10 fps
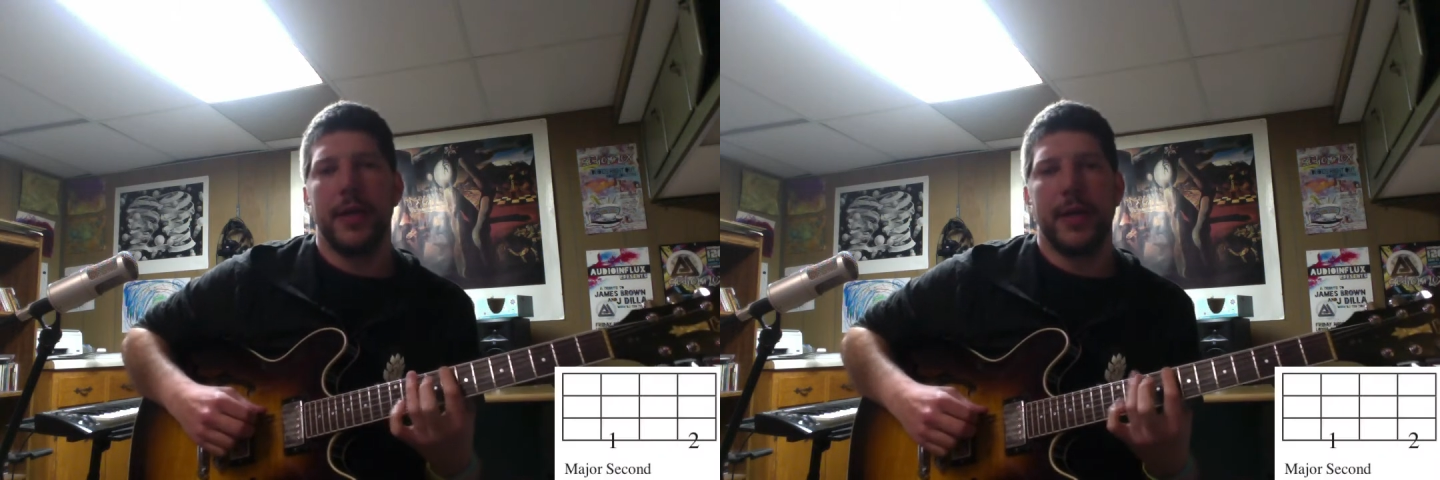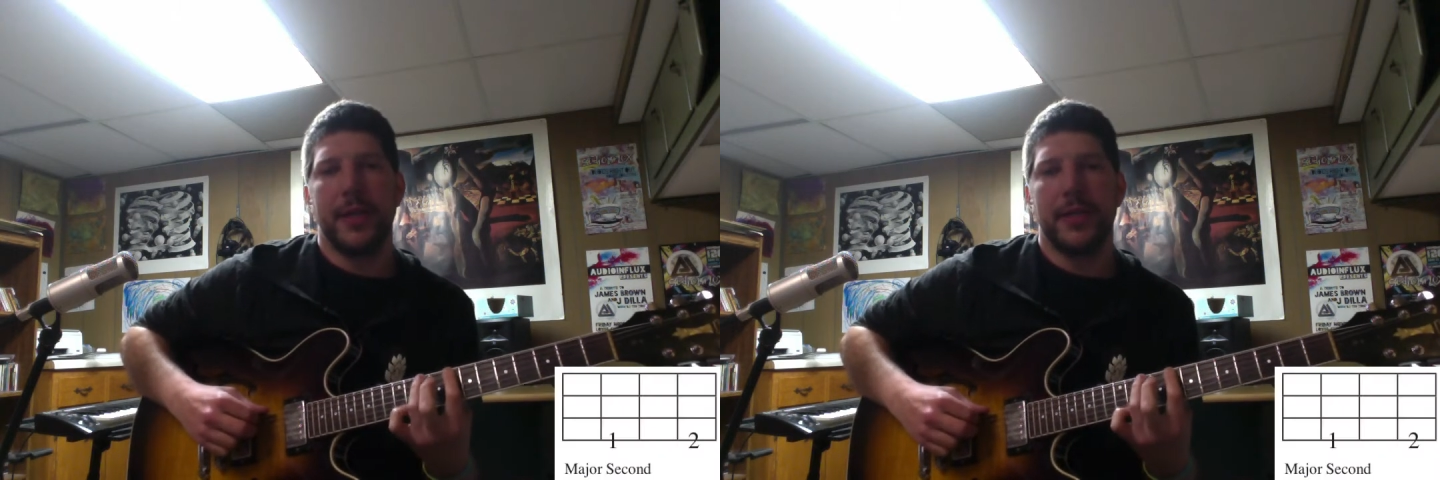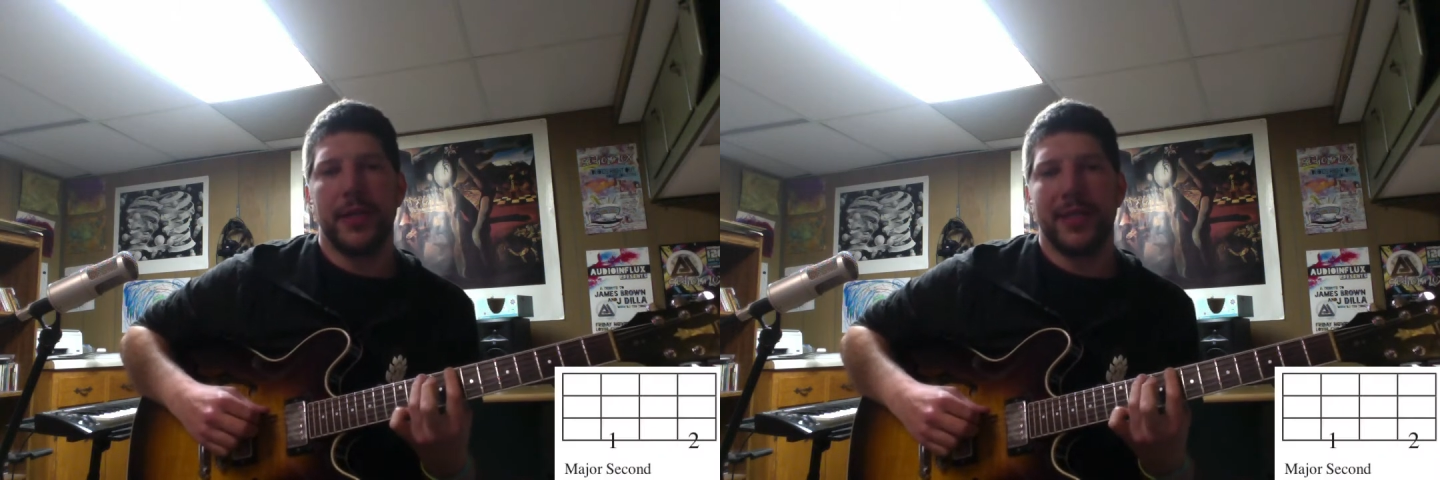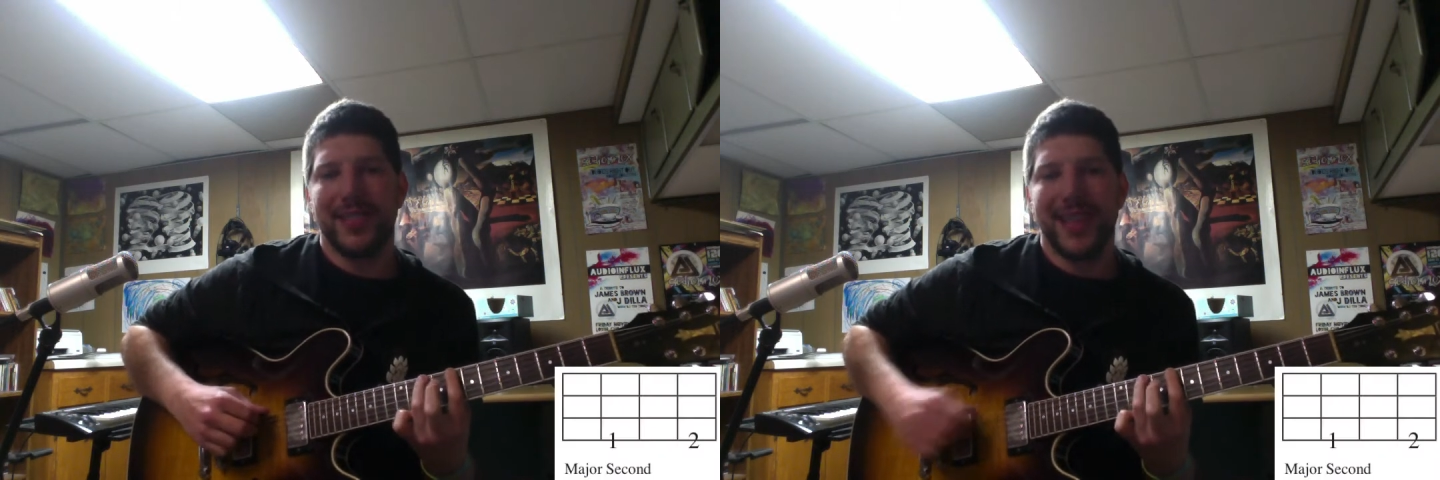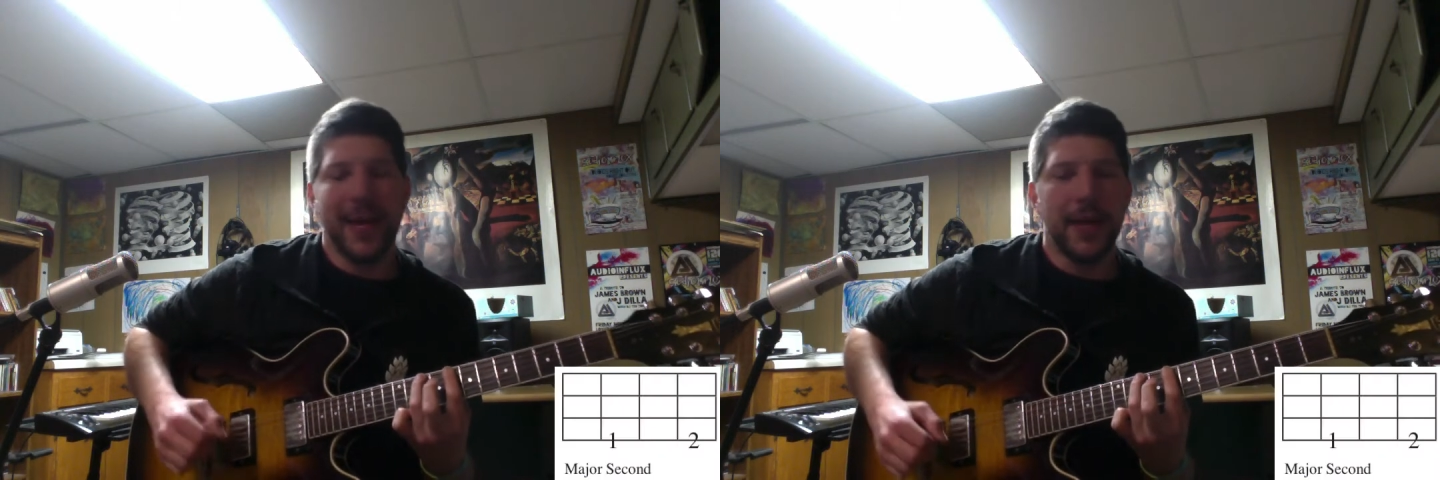is the
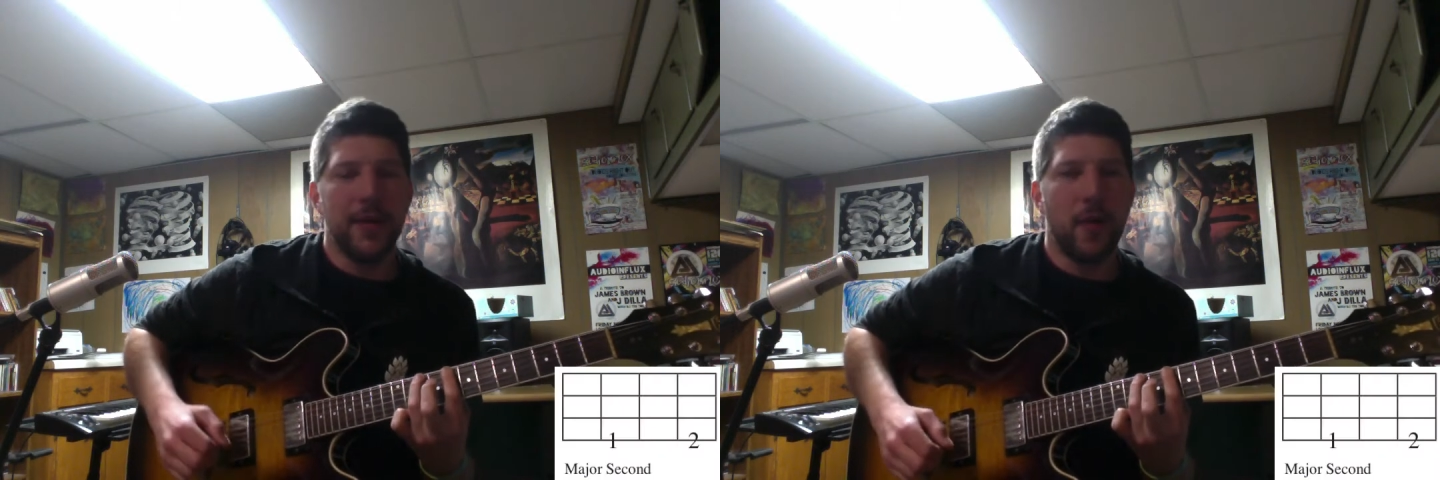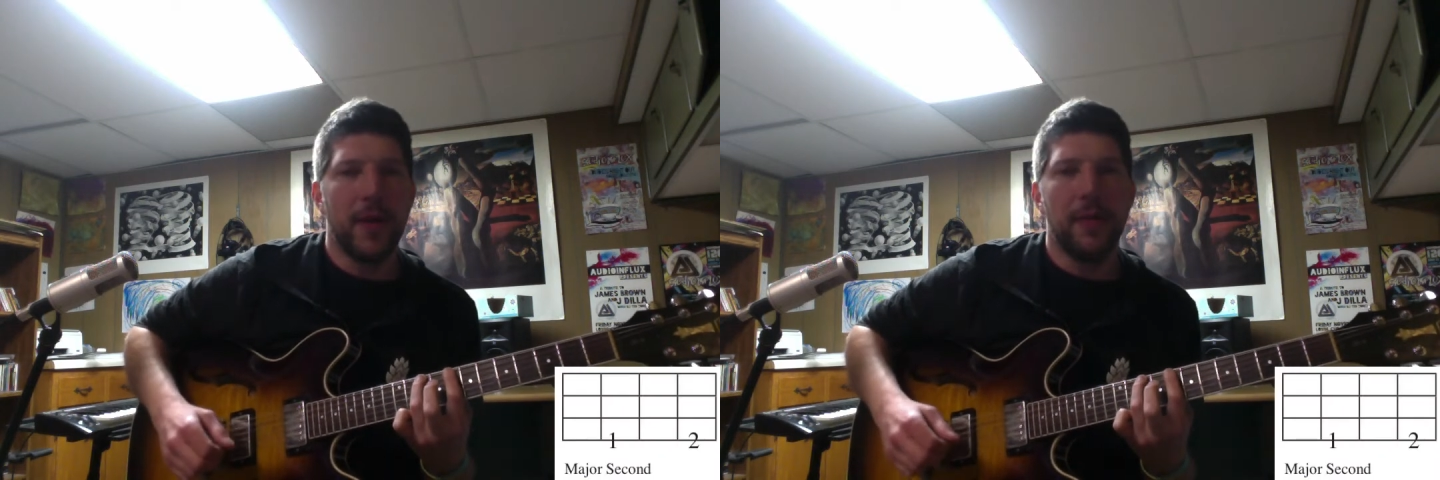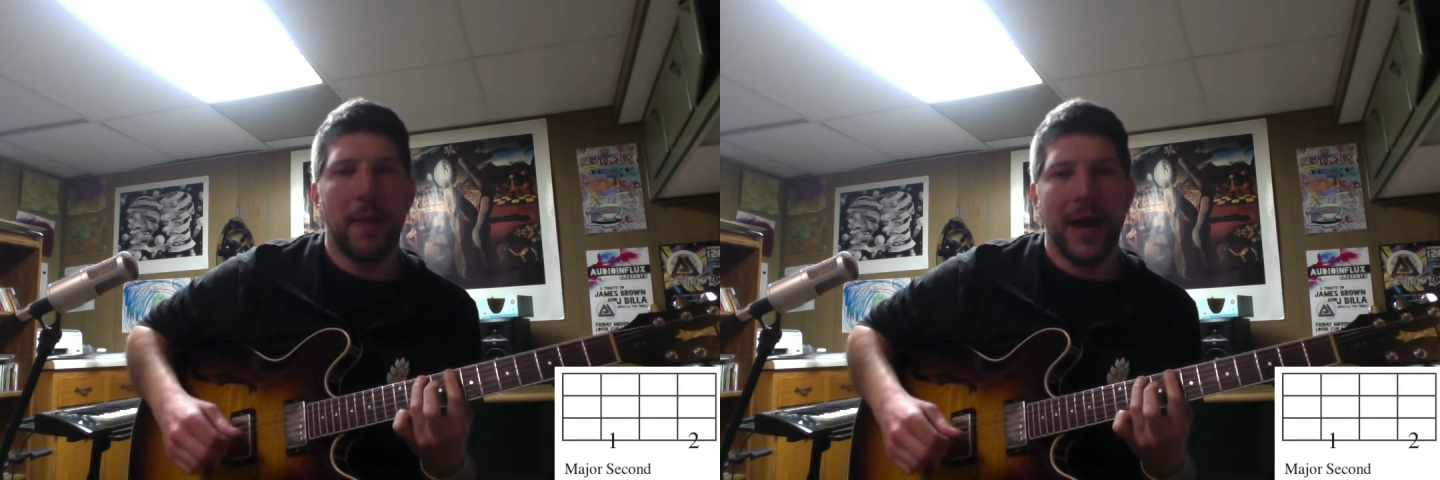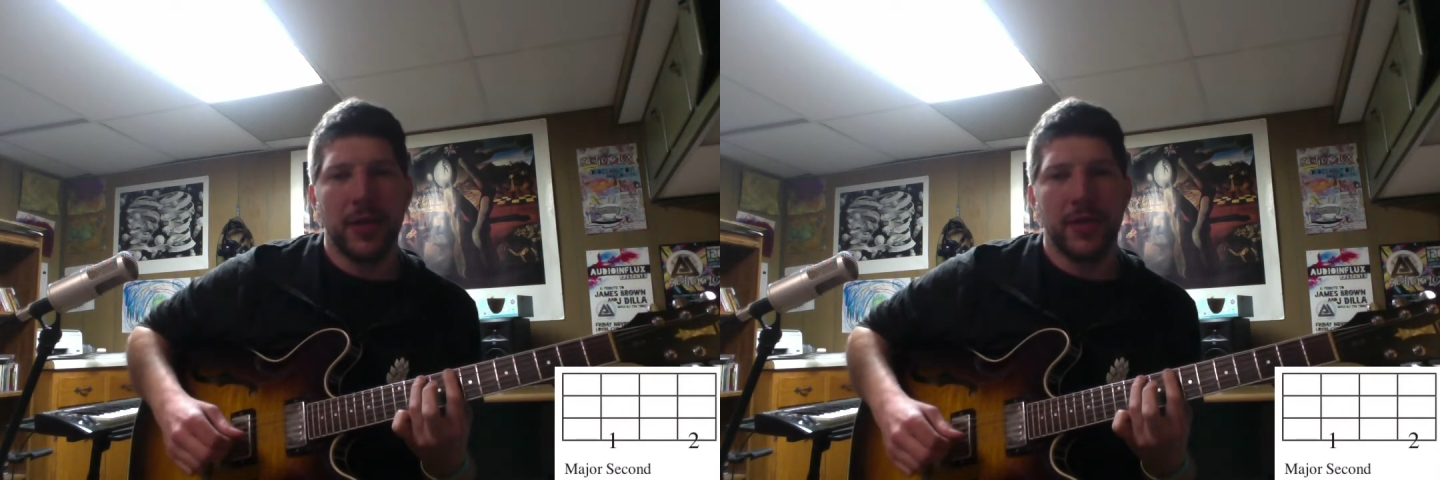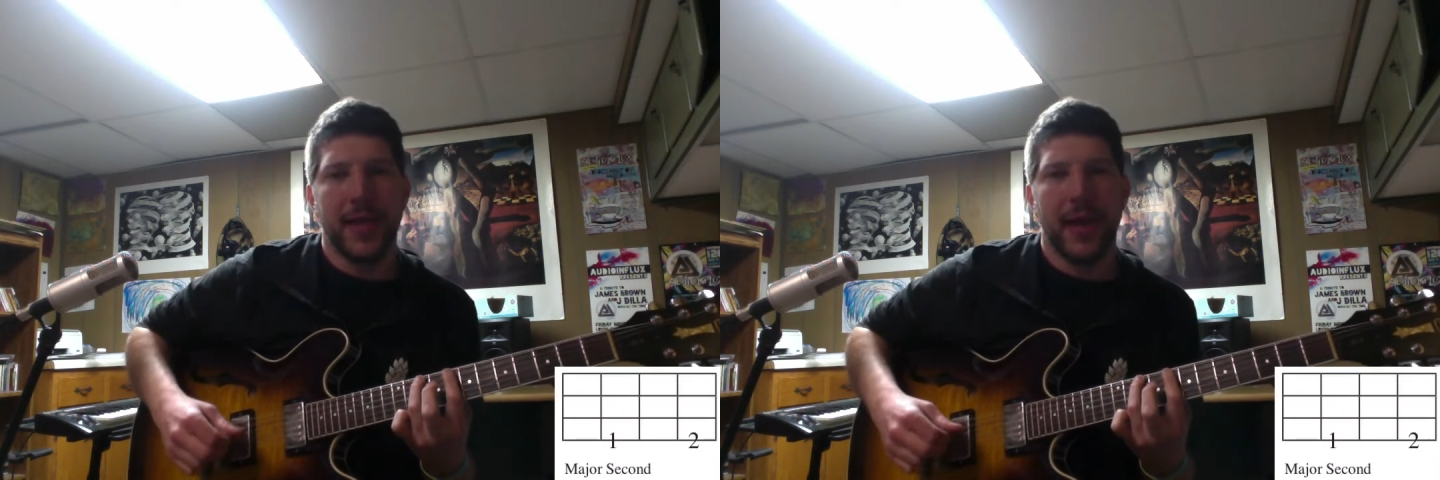second note in the
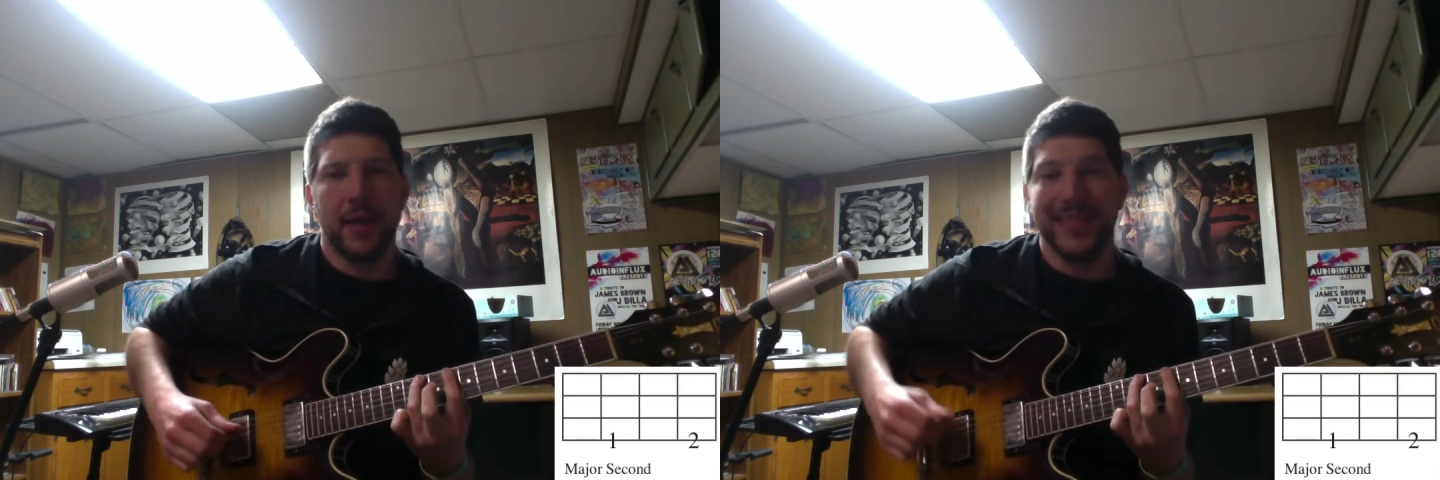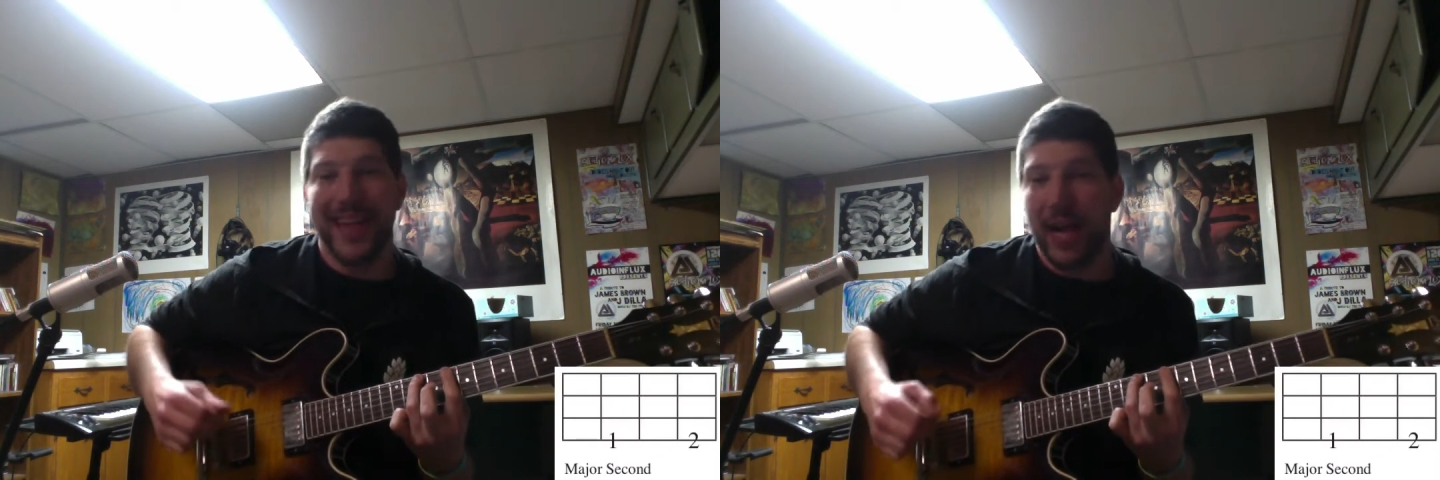minor scale is